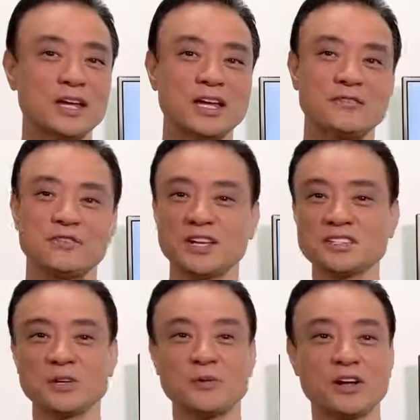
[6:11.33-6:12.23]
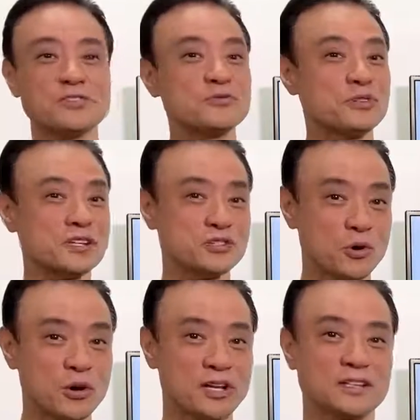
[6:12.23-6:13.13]
If you think someone else will
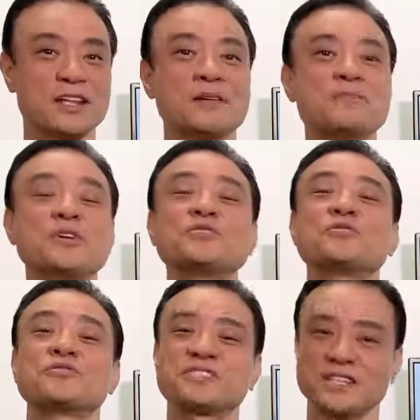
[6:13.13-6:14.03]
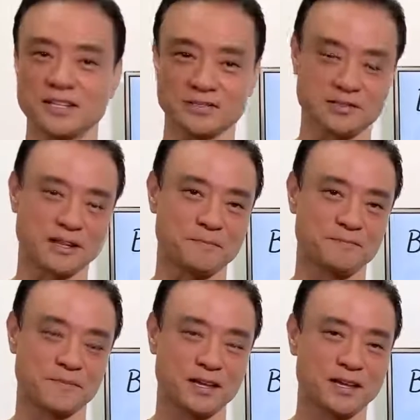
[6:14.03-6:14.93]
enjoy it, be sure to send it to them.
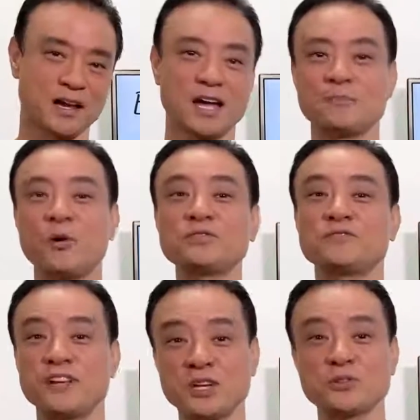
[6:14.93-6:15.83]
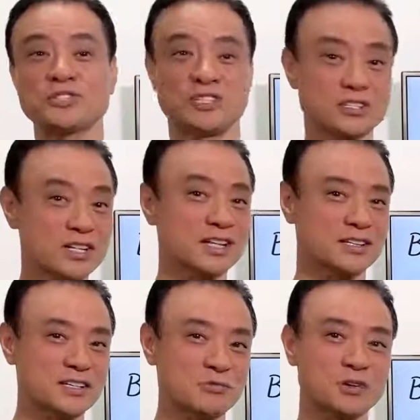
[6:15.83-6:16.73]
I post videos just like
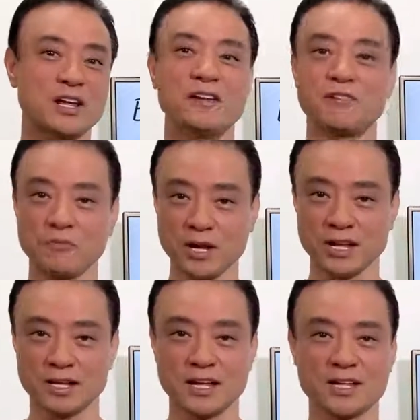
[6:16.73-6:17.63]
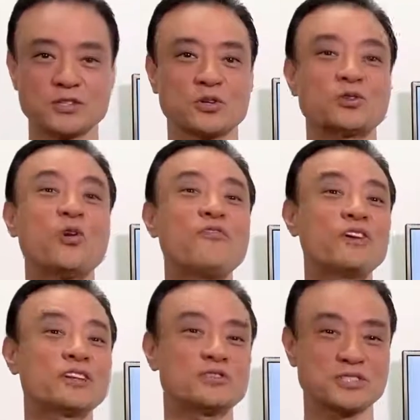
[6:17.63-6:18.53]
this one every week, so don't
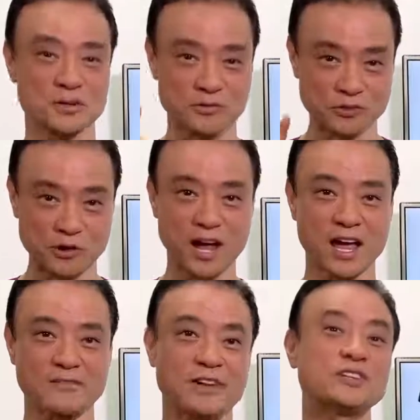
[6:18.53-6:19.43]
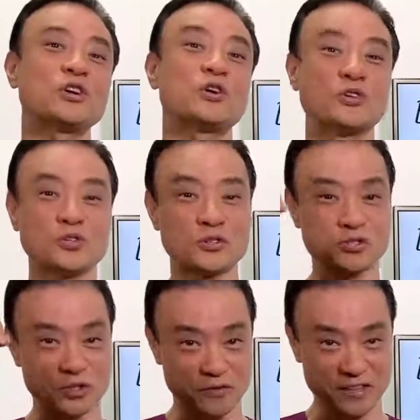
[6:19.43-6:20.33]
forget to subscribe and turn on those
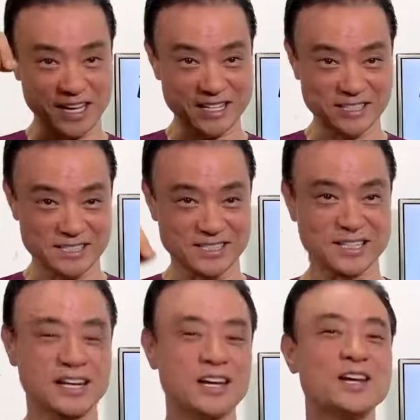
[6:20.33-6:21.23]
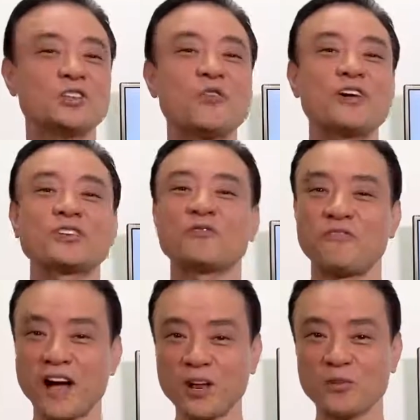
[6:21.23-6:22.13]
notifications. Don't forget to
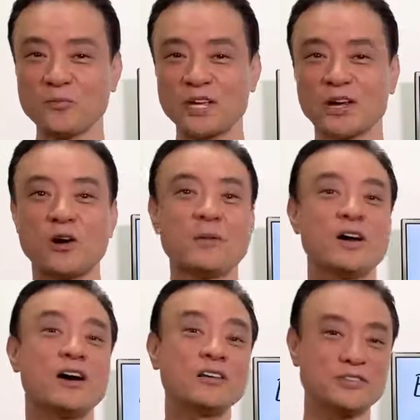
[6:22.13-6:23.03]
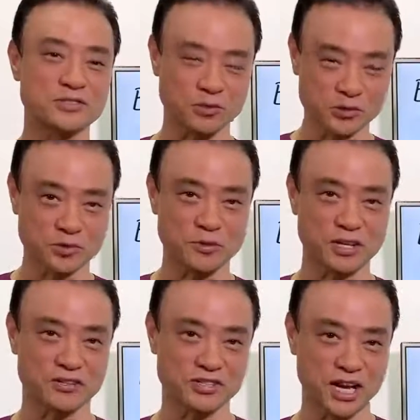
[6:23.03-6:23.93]
follow me on my other social
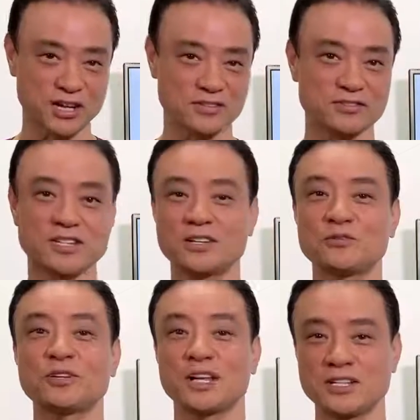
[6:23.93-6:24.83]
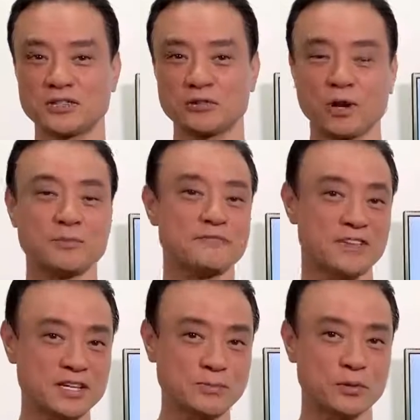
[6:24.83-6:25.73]
media channels, including Instagram and
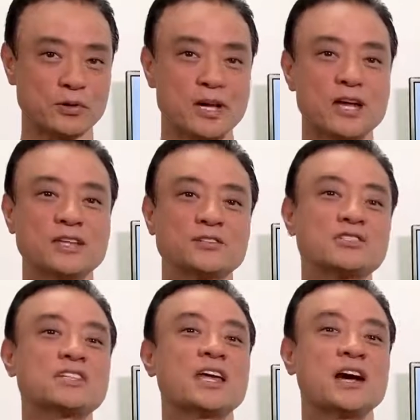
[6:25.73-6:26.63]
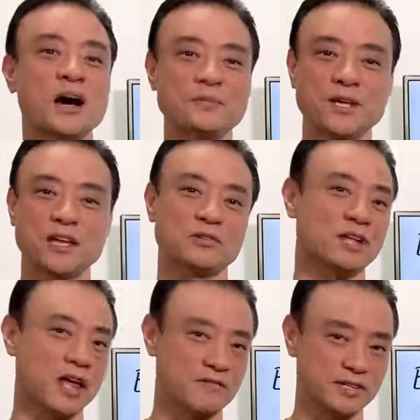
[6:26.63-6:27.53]
Facebook, to stay updated on
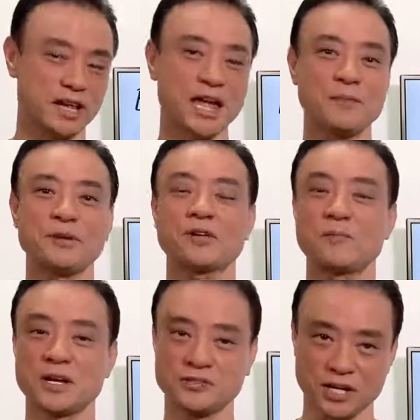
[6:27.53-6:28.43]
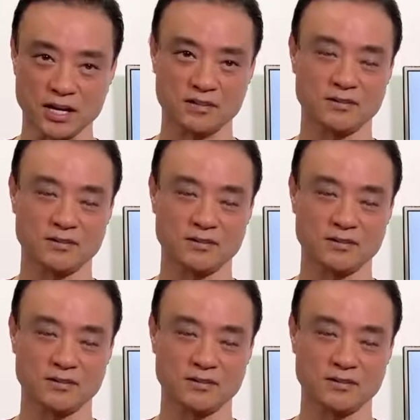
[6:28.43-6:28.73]
everything happening on my channel.